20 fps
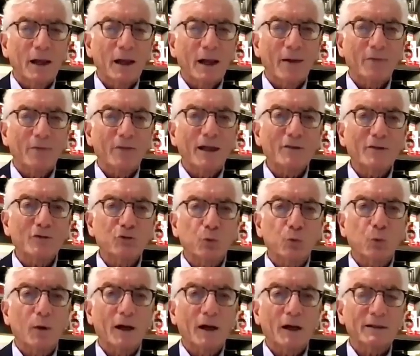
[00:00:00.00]
And that's
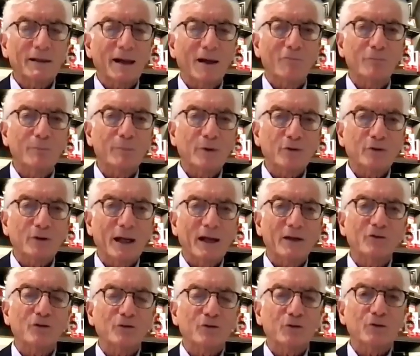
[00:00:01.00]
where government
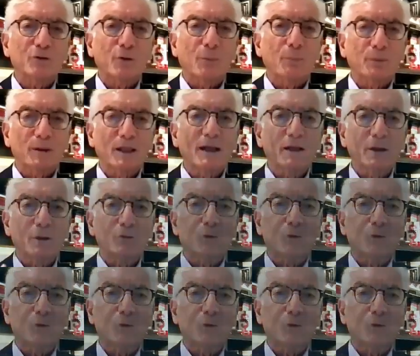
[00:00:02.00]
has to play a